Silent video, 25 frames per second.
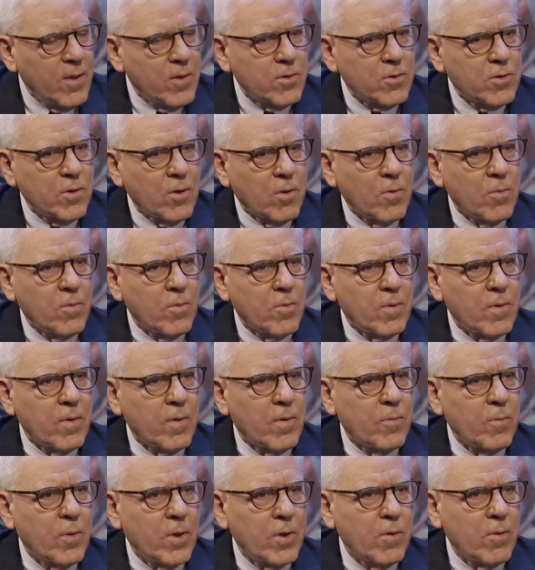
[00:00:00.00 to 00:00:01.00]
So
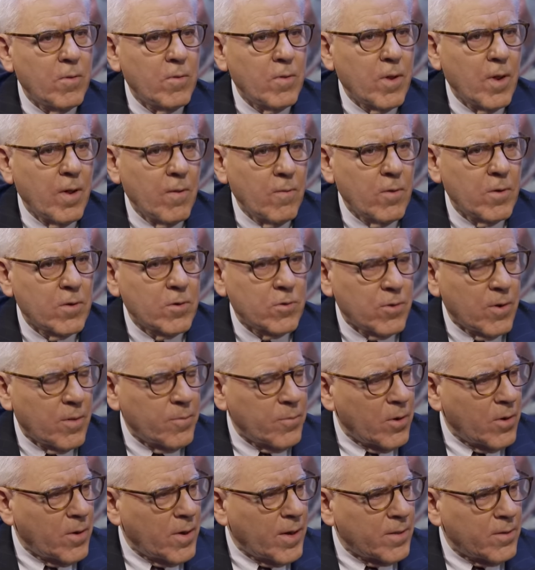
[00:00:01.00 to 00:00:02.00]
when you covered Trump
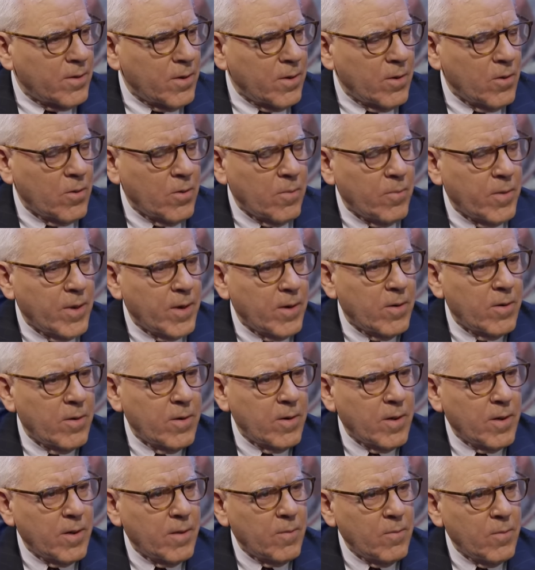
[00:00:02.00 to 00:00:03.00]
and you got to know him
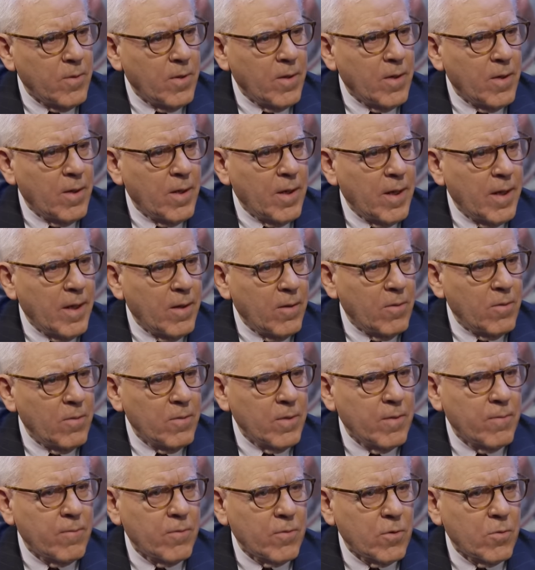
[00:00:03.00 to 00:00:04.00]
better, uh, how
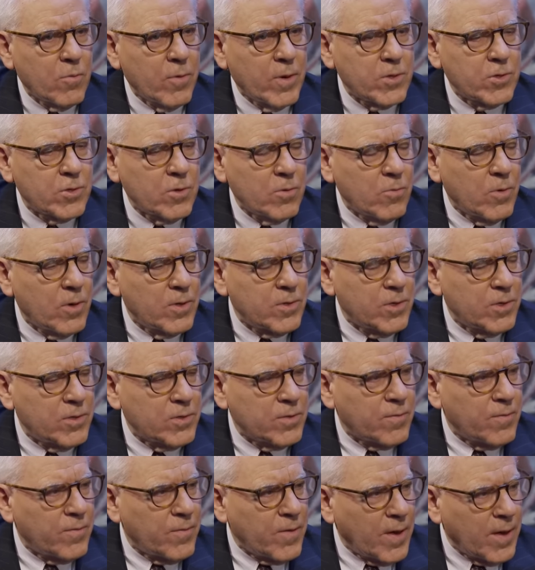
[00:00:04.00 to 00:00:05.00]
influential was
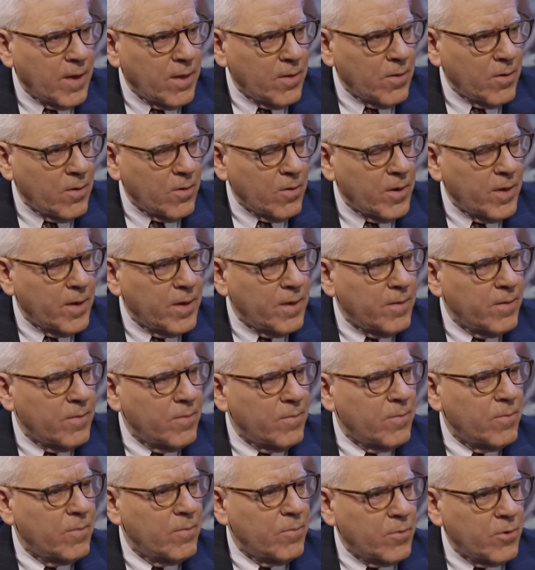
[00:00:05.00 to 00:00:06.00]
his father
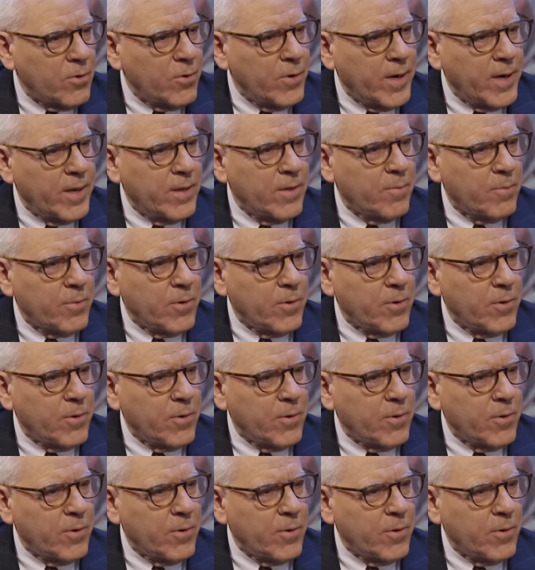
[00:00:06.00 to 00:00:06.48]
in creating the